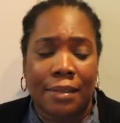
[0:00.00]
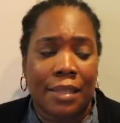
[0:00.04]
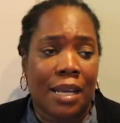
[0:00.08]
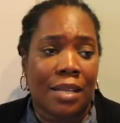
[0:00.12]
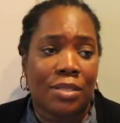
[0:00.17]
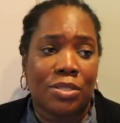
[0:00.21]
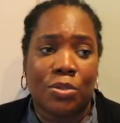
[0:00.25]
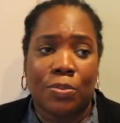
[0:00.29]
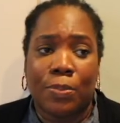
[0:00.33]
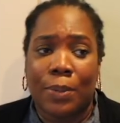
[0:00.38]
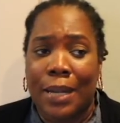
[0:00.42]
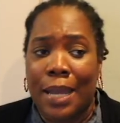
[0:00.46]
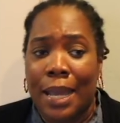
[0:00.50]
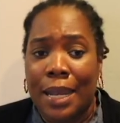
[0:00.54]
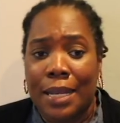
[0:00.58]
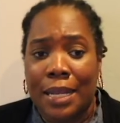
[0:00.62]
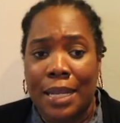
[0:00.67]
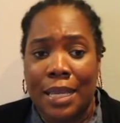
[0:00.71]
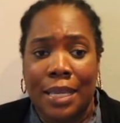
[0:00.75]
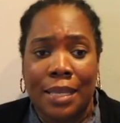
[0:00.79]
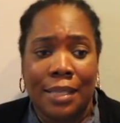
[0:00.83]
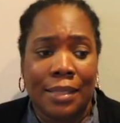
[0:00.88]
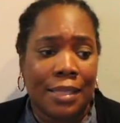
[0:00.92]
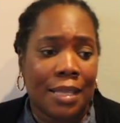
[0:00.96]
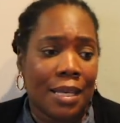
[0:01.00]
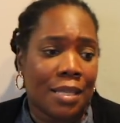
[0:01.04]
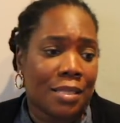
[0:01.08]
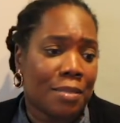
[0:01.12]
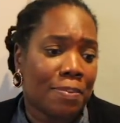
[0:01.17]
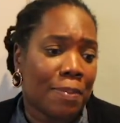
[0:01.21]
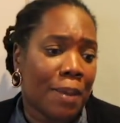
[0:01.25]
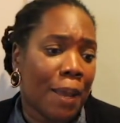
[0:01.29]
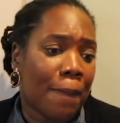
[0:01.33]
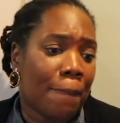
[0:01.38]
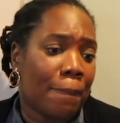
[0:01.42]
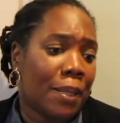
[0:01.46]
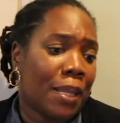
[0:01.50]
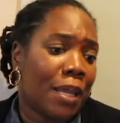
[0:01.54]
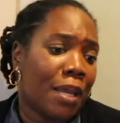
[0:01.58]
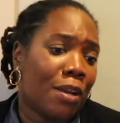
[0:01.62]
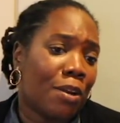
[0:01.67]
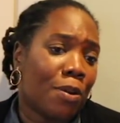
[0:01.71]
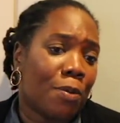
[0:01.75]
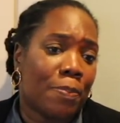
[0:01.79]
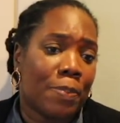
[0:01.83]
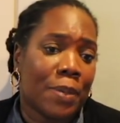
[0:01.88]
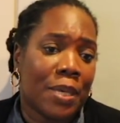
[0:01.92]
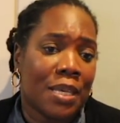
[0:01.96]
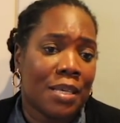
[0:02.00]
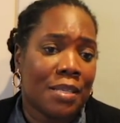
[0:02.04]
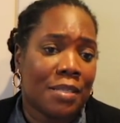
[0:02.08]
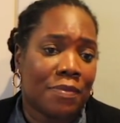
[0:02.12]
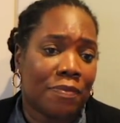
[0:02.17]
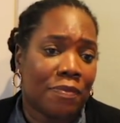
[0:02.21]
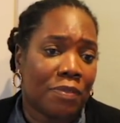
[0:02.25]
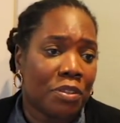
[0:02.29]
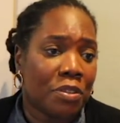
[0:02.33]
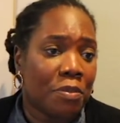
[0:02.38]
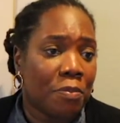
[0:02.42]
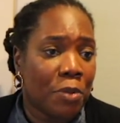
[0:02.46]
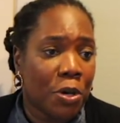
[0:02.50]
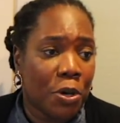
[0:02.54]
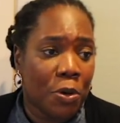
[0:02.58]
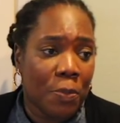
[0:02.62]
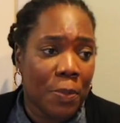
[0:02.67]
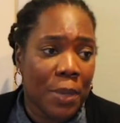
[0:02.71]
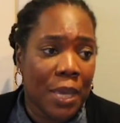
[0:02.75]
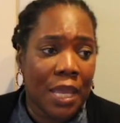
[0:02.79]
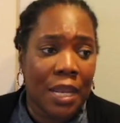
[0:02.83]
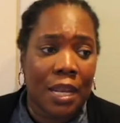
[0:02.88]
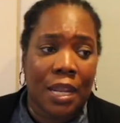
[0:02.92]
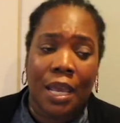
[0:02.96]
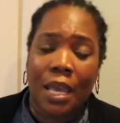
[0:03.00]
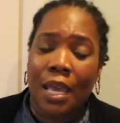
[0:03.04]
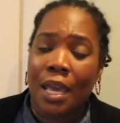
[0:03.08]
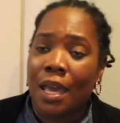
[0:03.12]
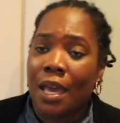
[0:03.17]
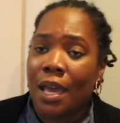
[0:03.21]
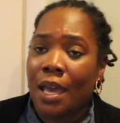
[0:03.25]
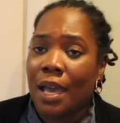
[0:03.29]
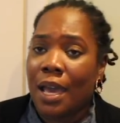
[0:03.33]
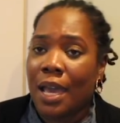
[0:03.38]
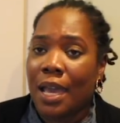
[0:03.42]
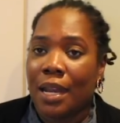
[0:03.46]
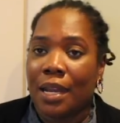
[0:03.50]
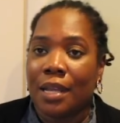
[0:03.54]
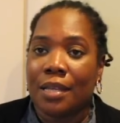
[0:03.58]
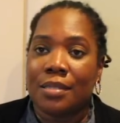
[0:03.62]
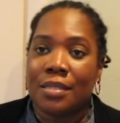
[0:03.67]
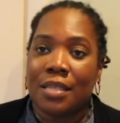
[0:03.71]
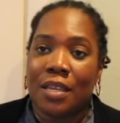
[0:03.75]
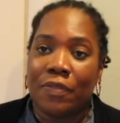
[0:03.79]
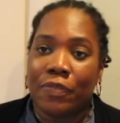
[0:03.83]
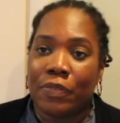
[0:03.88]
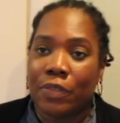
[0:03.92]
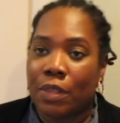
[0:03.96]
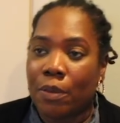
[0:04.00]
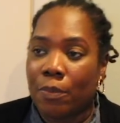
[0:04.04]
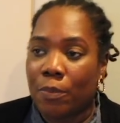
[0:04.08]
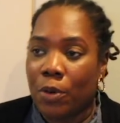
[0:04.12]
That's what I need. That's my planner piece for the moment. And I say for the